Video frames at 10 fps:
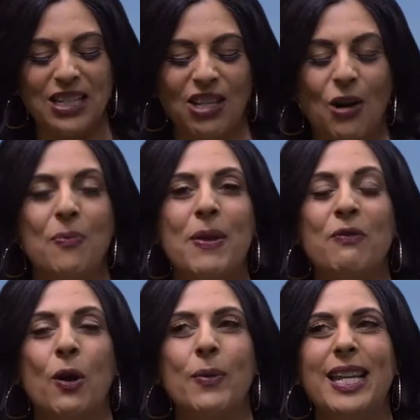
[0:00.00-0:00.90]
So
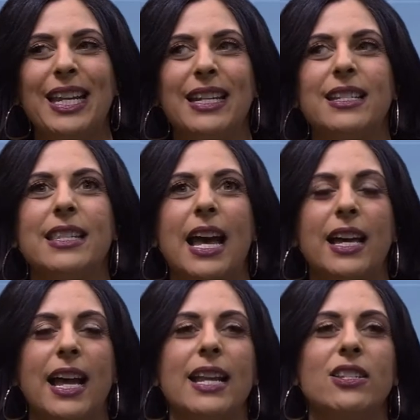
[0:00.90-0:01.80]
before we get into
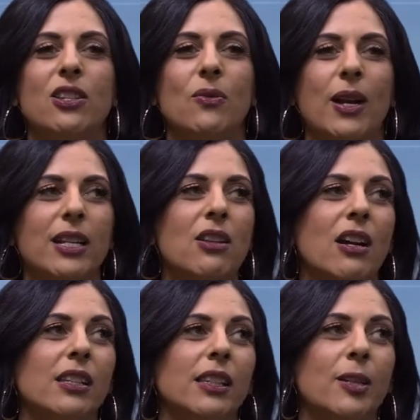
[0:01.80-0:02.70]
that, I do want to
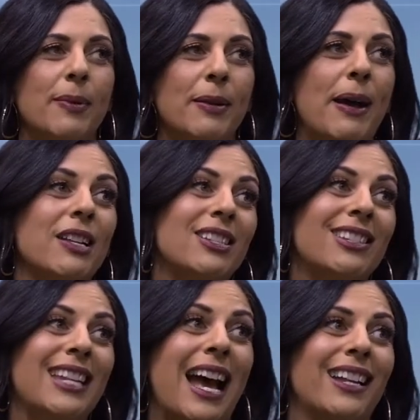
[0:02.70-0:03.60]
talk a little bit about
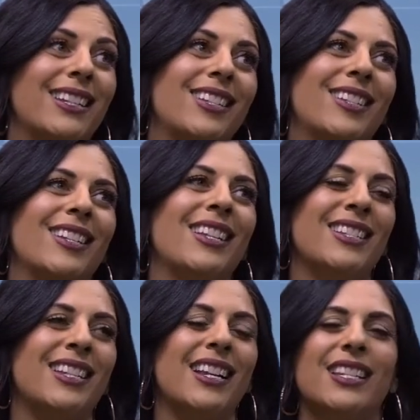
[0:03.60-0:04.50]
stats,
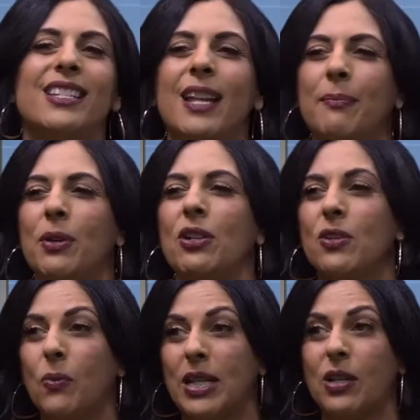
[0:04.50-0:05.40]
statistics,
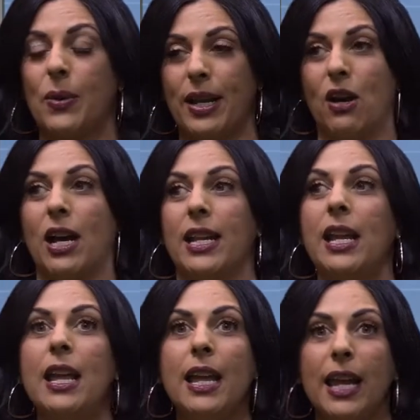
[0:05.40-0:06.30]
numbers, what's going on
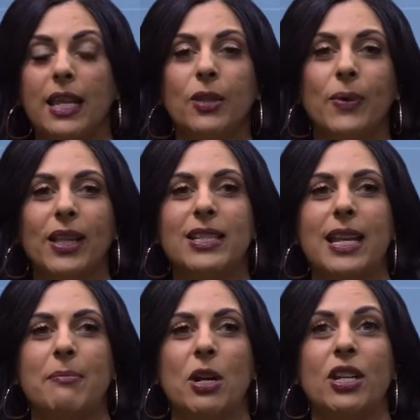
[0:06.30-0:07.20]
in the real
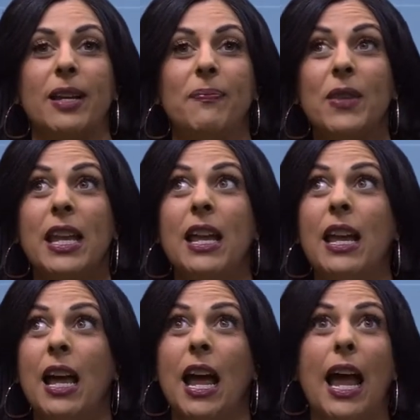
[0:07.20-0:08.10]
estate market.
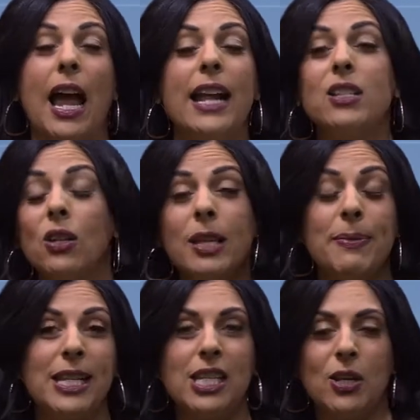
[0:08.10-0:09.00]
It's only
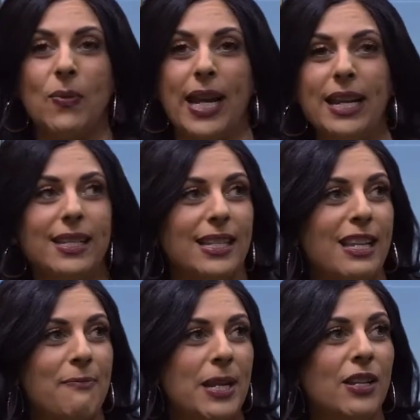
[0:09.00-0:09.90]
been 2 weeks since
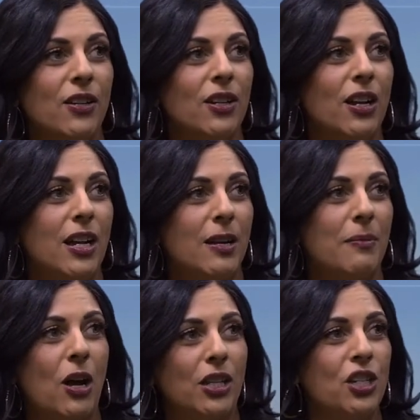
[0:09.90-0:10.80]
I've been here
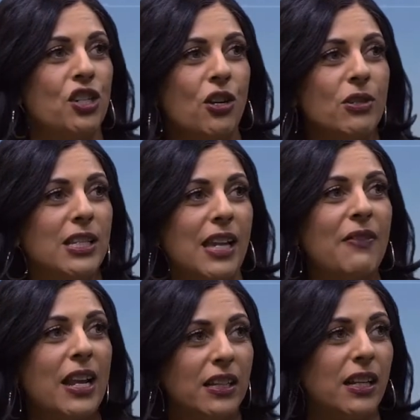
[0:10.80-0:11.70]
on the show, since I've
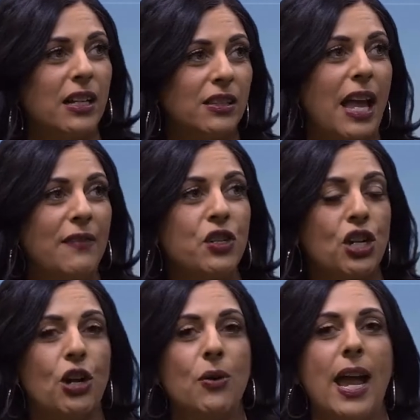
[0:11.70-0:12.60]
had a live
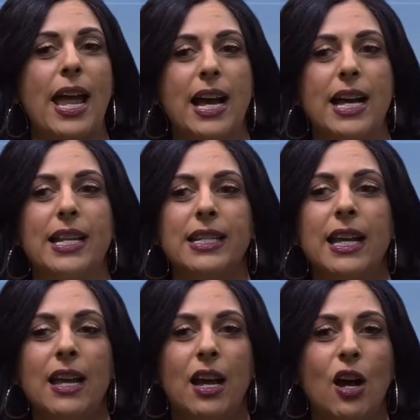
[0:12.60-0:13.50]
show, and
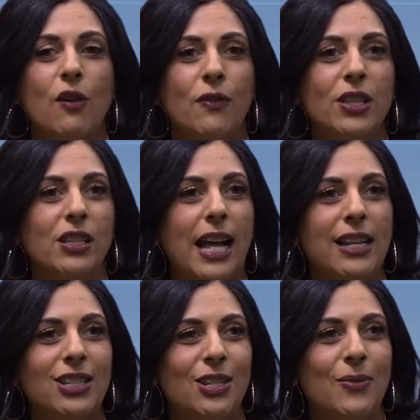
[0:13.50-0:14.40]
over the
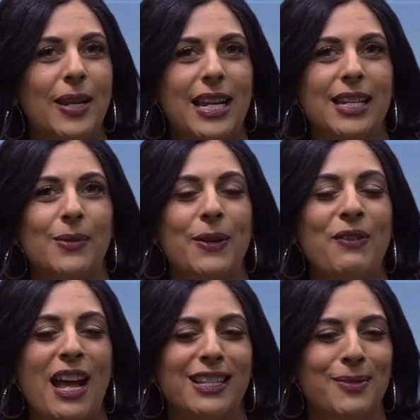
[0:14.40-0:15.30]
last 2 weeks, we've
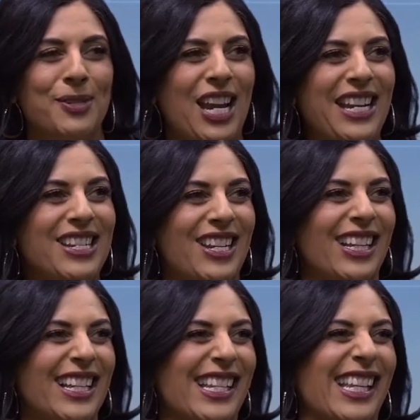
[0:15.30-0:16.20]
had some changes.
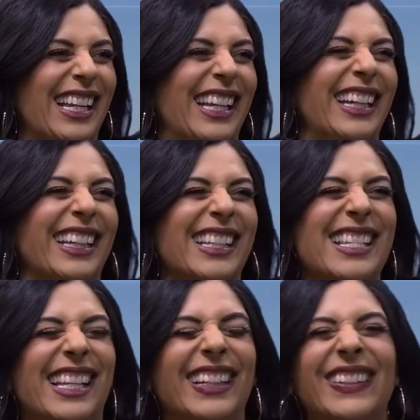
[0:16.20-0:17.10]

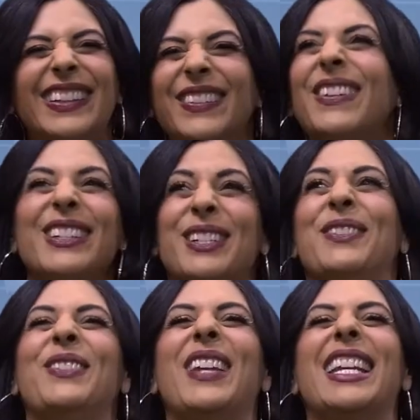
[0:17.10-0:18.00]
So, welcome
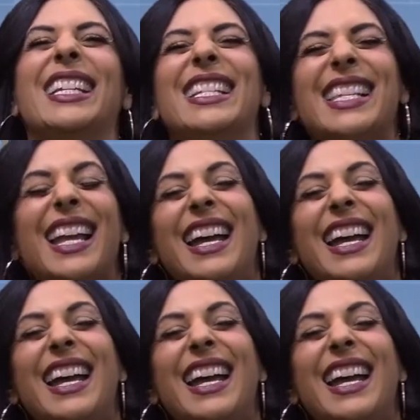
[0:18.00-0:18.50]
to Vegas.